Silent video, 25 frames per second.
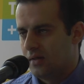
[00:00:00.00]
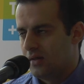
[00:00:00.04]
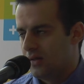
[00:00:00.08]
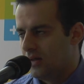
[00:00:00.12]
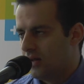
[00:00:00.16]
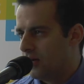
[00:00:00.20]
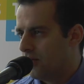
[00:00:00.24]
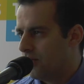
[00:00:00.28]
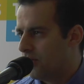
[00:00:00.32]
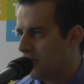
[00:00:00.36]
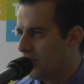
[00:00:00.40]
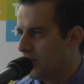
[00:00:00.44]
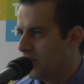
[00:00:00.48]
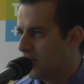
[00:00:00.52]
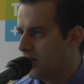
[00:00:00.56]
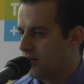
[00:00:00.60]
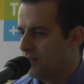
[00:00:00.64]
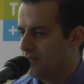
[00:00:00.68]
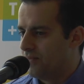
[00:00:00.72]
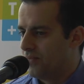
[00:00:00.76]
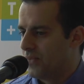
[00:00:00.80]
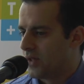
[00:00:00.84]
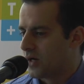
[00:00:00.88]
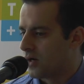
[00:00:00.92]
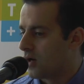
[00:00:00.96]
you know,
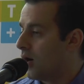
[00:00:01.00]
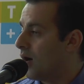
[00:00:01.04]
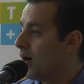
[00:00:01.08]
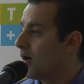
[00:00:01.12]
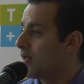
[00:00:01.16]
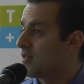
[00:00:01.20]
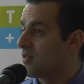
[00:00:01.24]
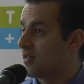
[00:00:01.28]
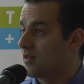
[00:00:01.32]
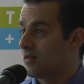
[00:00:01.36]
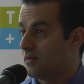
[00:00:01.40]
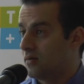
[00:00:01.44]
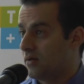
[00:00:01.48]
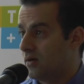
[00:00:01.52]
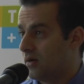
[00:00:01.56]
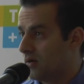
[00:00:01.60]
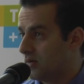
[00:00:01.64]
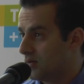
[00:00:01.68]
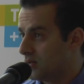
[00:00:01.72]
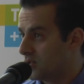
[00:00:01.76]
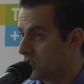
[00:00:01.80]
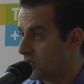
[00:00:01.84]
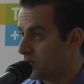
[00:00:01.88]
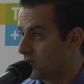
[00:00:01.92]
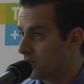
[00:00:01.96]
the cost
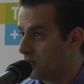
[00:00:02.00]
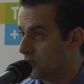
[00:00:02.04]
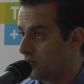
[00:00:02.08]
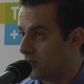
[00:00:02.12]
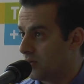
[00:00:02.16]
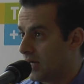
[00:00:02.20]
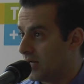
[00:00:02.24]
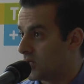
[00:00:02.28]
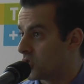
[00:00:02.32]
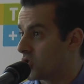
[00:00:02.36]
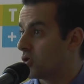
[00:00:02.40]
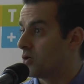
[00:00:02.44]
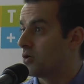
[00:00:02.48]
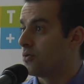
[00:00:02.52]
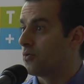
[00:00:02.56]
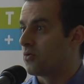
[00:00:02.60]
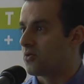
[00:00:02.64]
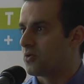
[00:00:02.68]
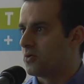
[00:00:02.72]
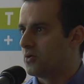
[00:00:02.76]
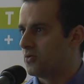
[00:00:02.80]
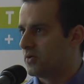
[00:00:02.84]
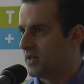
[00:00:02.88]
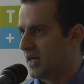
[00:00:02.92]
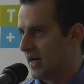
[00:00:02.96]
to
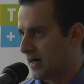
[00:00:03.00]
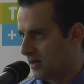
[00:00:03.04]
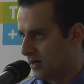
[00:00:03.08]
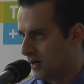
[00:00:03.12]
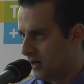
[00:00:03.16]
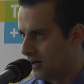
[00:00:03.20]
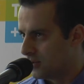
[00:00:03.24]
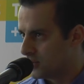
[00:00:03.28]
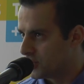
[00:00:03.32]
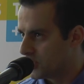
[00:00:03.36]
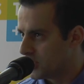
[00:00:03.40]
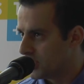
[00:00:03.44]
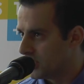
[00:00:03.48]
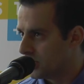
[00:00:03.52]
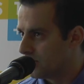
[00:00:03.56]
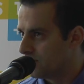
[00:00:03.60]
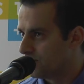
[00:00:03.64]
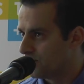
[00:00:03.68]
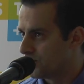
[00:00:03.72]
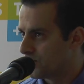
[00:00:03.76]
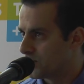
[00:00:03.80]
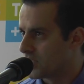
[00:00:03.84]
introduce new technology.